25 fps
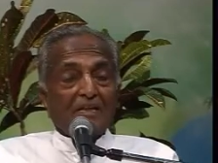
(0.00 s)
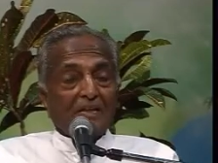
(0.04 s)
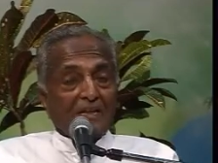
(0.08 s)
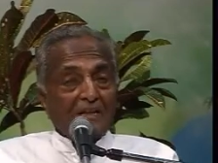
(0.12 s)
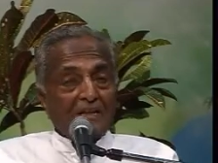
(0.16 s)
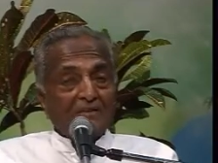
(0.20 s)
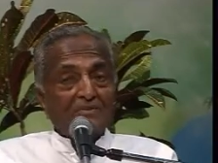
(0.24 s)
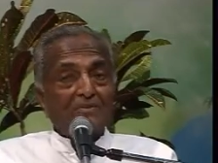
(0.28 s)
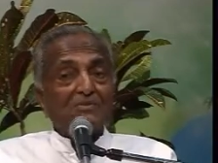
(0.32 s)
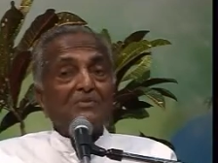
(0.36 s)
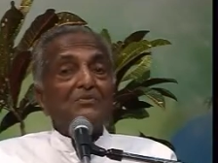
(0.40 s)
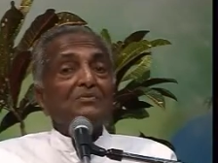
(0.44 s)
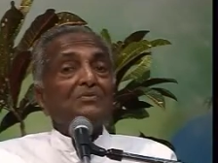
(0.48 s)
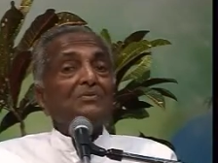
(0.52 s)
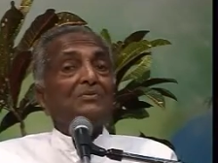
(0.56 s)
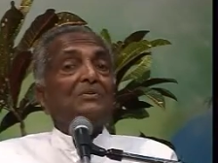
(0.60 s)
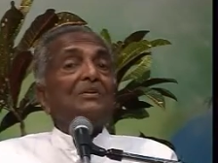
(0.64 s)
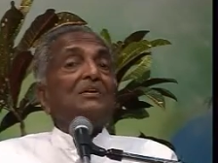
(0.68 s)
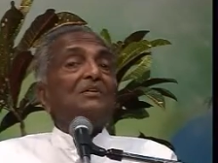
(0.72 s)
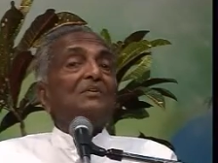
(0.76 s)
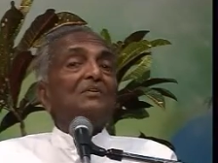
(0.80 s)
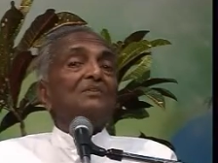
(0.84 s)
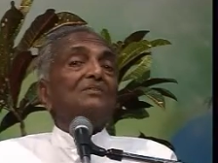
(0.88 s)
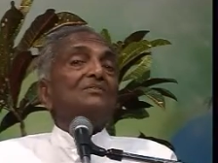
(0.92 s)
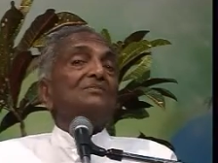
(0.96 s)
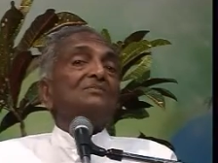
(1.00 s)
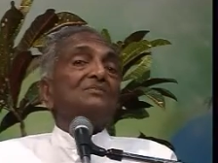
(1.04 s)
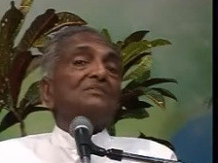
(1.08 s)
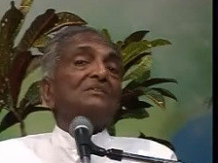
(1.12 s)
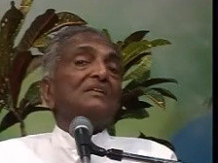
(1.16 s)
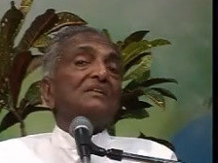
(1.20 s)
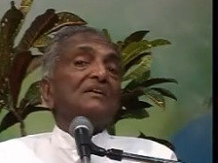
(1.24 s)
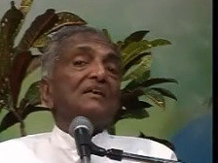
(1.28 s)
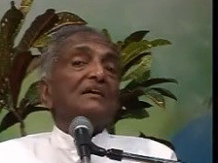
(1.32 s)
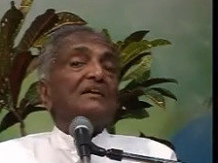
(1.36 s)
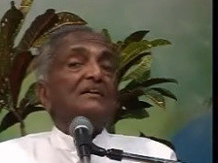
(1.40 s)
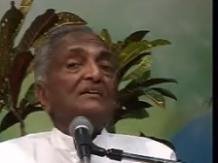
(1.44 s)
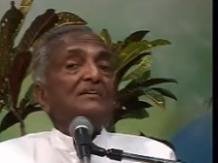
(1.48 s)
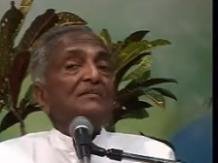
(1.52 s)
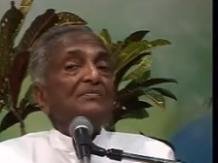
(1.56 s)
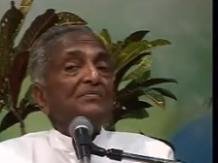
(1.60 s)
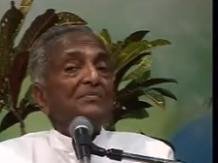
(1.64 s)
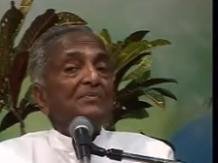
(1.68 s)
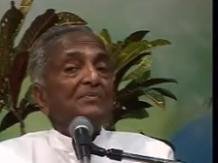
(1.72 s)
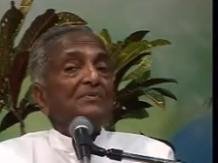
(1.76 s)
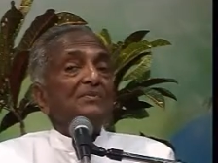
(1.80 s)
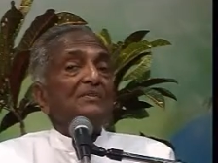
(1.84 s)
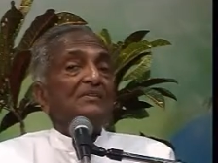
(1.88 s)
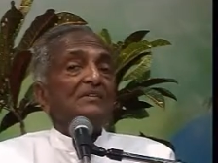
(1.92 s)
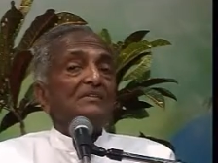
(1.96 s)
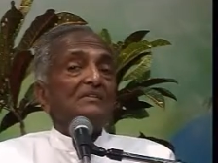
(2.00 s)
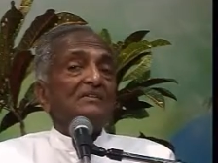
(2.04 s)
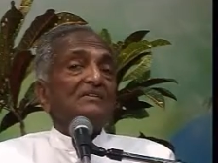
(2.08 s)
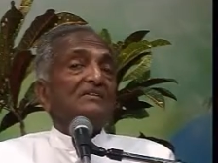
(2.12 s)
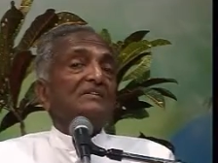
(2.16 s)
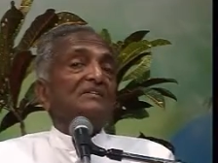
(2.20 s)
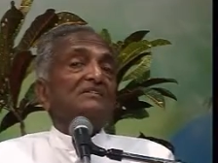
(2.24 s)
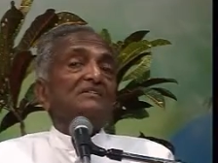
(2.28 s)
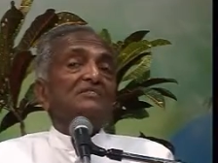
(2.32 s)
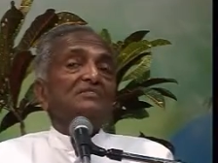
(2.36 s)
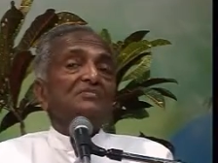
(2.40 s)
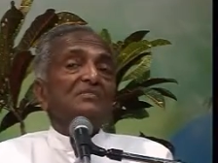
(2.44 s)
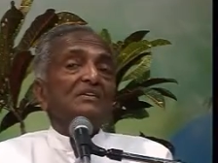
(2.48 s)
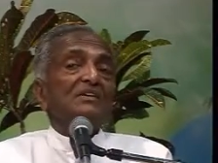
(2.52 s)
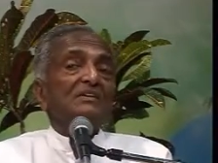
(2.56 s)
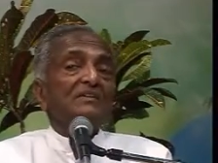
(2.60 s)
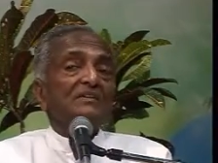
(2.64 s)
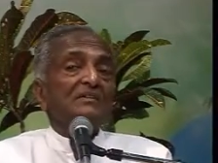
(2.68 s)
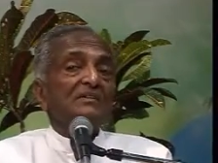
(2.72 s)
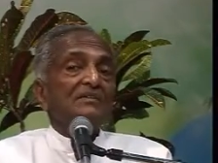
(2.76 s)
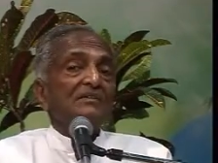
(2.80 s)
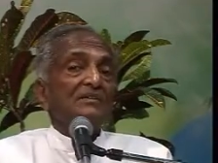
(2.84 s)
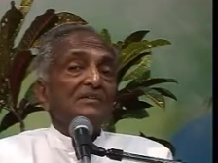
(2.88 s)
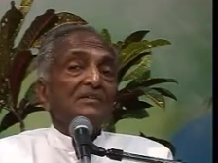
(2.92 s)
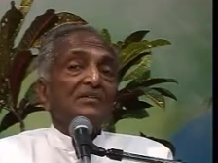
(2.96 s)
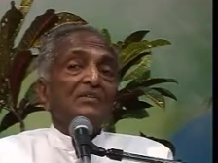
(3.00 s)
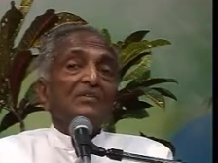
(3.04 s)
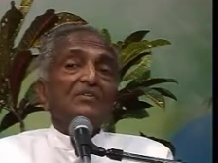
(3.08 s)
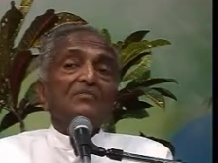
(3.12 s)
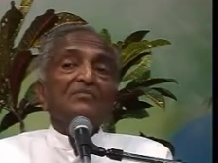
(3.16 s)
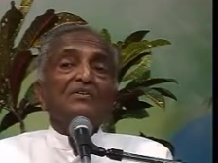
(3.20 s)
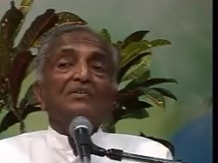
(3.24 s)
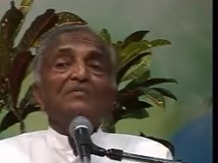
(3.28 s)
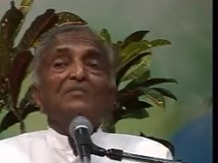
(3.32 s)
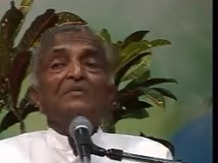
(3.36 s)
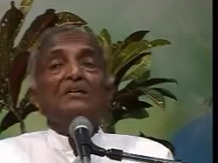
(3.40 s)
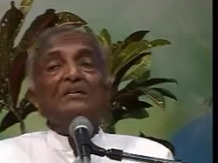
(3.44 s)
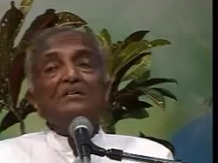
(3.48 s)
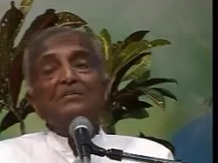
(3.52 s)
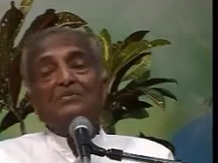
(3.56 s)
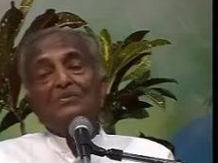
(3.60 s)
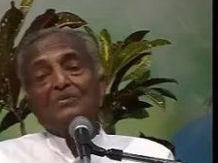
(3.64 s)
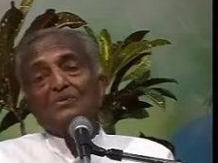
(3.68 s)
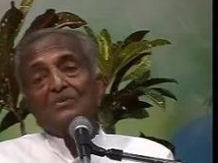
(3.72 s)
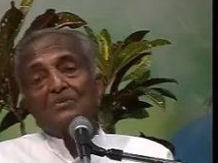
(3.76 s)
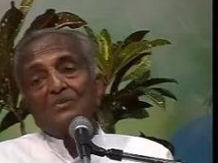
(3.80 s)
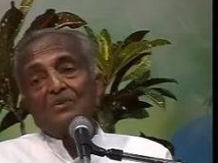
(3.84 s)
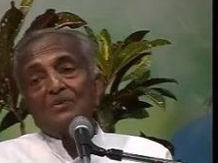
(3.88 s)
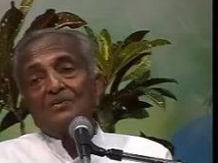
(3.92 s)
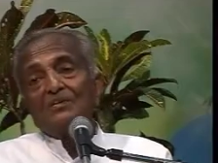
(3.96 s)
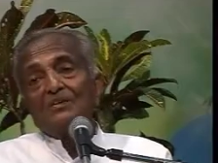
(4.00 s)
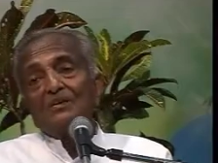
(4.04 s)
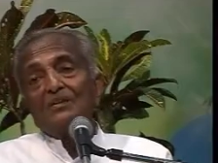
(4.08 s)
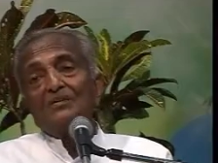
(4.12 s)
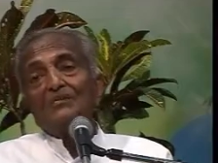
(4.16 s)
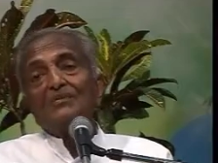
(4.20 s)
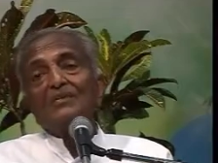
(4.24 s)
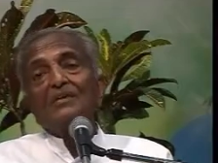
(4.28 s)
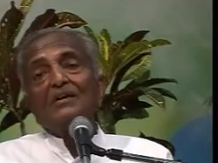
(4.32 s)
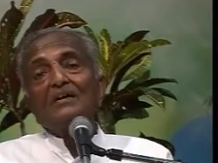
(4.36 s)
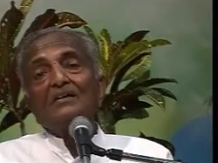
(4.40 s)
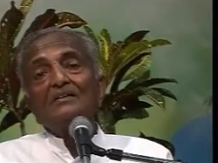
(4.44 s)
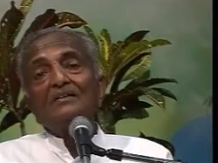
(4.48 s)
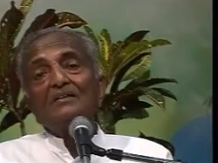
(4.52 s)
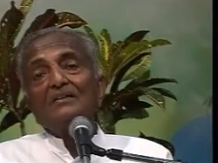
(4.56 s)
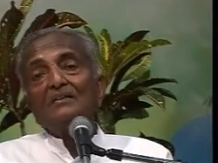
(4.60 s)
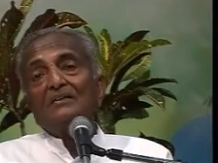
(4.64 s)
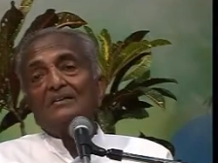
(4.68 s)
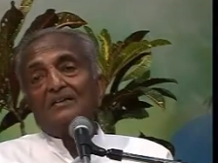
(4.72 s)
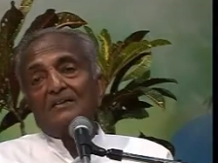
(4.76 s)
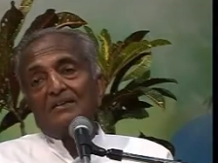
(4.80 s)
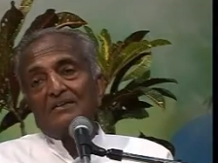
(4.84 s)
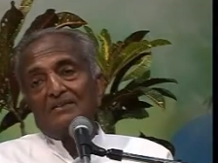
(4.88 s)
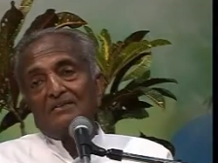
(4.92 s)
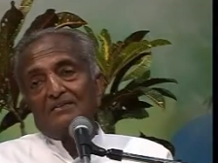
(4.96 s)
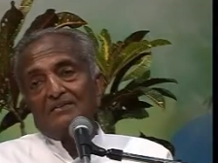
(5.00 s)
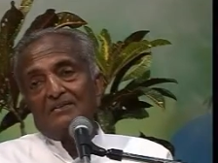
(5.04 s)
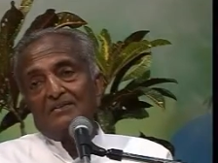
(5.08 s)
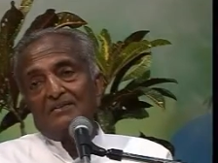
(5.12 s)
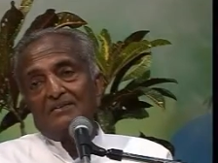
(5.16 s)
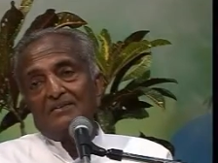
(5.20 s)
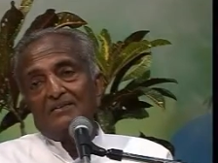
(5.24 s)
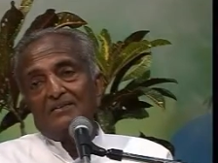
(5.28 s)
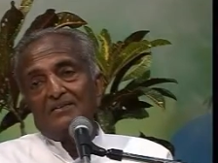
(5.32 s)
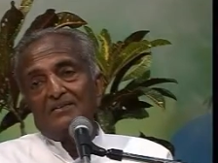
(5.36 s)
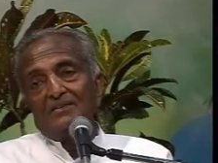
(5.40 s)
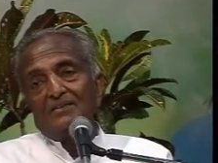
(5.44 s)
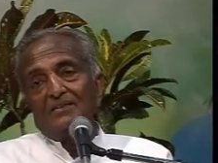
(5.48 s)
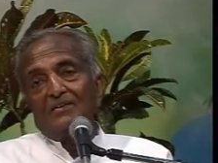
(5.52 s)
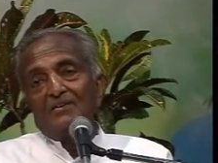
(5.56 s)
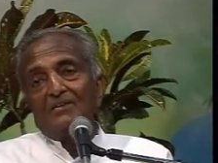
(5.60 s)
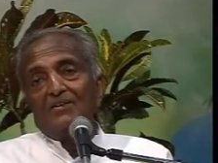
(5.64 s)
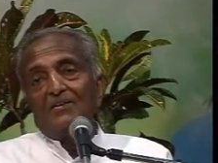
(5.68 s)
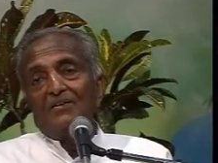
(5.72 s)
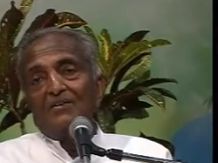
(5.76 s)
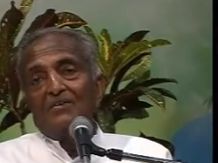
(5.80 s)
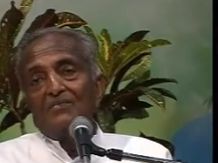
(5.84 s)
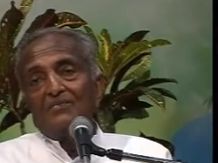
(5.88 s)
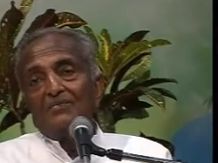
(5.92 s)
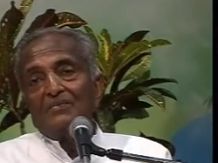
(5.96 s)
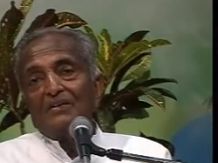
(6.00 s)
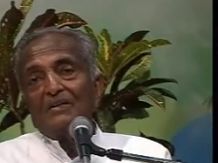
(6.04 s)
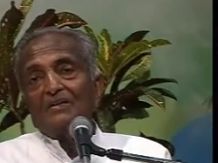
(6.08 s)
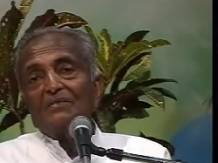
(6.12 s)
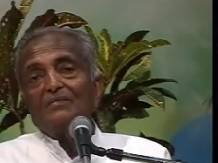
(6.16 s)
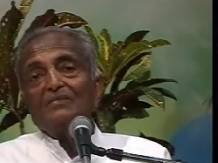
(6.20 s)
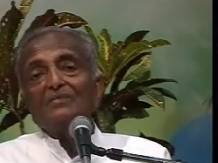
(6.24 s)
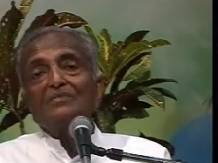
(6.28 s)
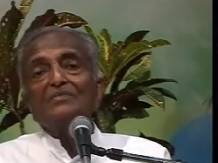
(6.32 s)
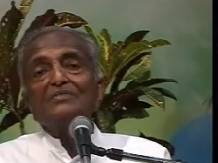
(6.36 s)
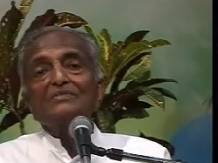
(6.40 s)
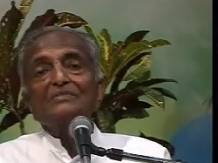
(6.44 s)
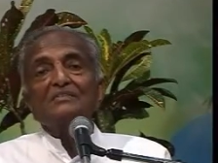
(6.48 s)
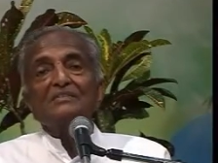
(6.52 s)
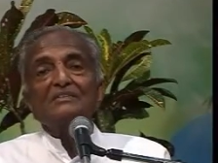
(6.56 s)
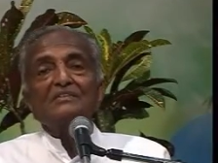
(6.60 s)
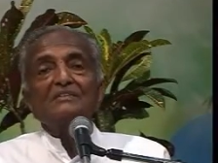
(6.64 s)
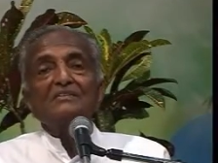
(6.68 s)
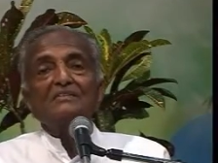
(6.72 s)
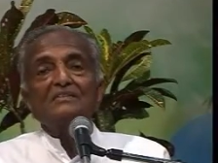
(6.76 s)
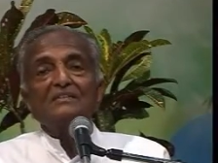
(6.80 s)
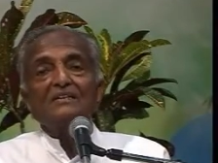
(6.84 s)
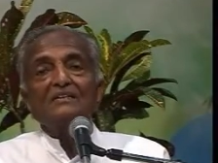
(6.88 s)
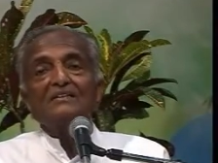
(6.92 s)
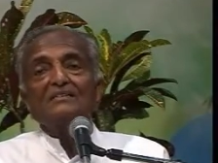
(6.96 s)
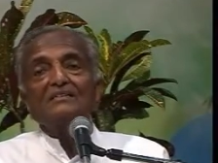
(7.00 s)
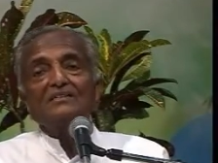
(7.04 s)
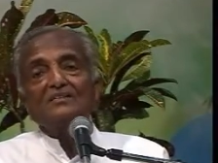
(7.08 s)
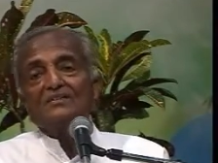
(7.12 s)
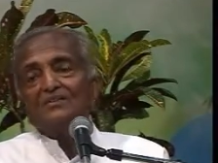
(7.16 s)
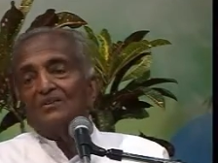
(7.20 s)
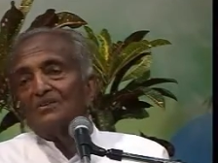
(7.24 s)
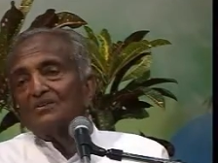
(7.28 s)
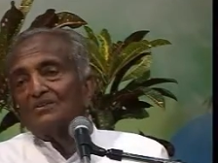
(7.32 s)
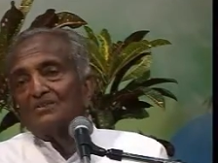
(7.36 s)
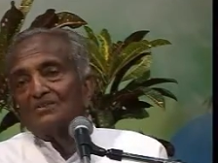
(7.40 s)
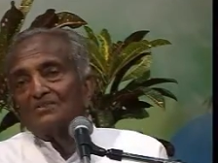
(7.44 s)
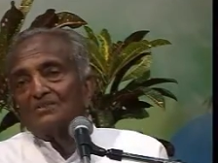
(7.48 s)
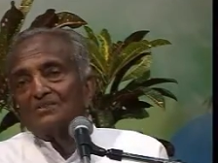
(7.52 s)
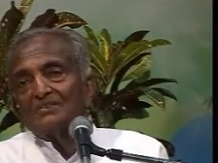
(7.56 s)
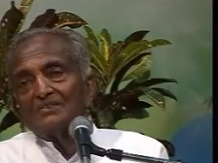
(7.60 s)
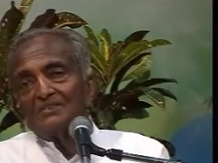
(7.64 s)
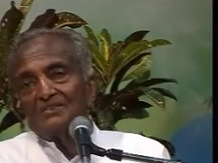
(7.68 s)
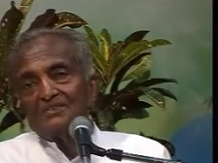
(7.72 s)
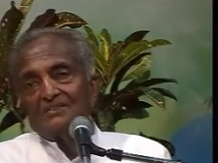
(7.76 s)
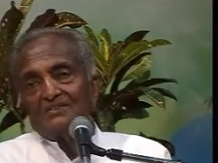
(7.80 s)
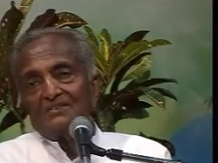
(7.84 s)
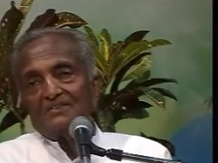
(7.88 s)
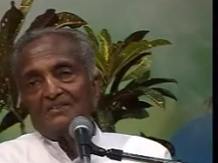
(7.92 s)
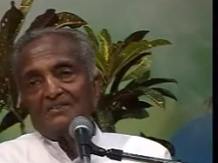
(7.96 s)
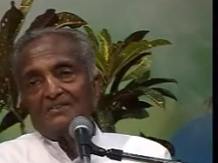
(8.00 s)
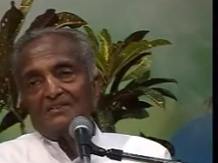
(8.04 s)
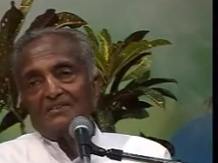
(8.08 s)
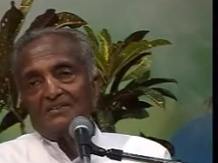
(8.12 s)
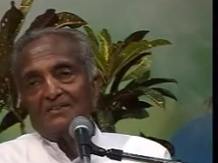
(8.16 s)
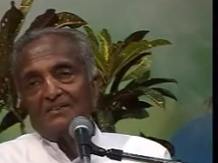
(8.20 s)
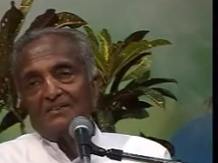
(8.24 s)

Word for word: As on today also, there are a few religions where women do not have any right of divorce, this, that, and all those things.